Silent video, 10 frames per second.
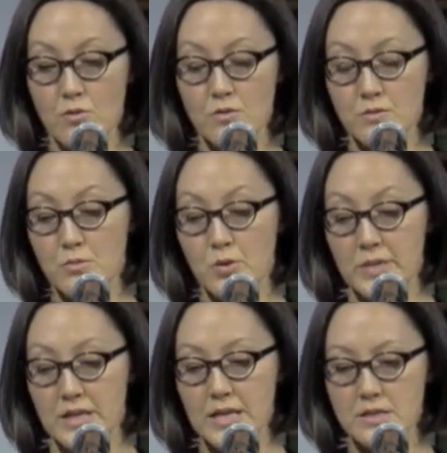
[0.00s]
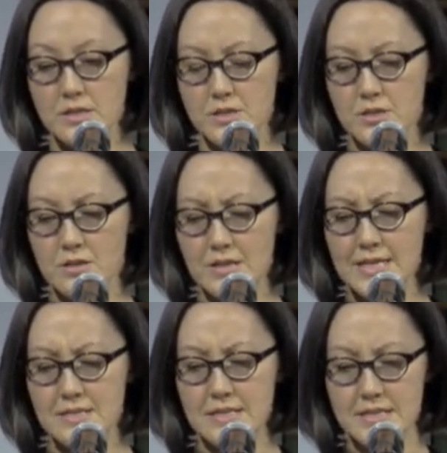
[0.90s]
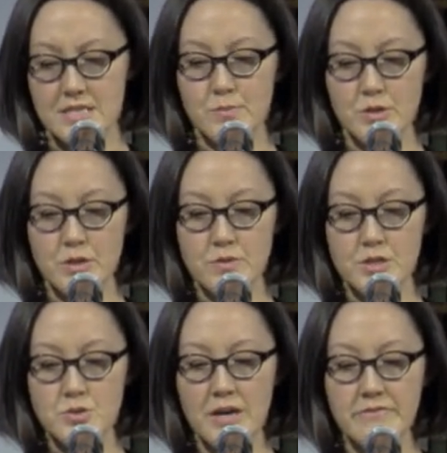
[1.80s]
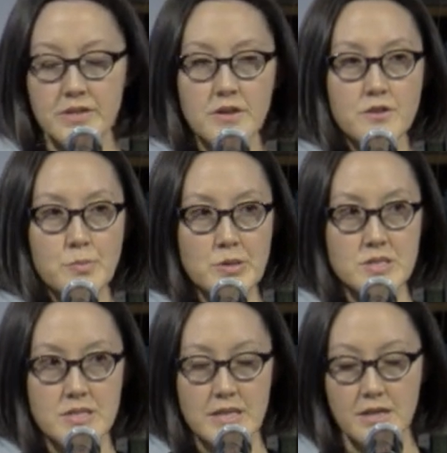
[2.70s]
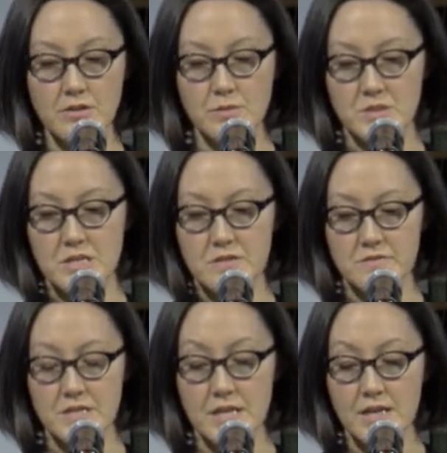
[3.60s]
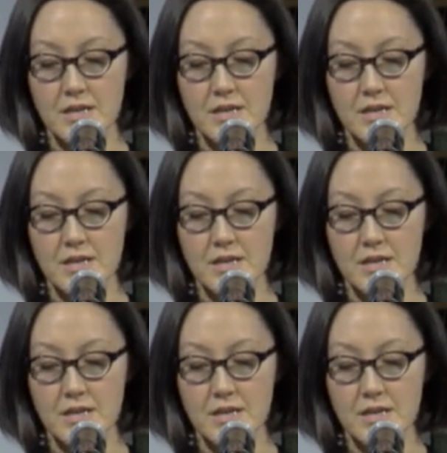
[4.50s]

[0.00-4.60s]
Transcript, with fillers: or the moment he looked to her less like someone who would drive another person to kill themselves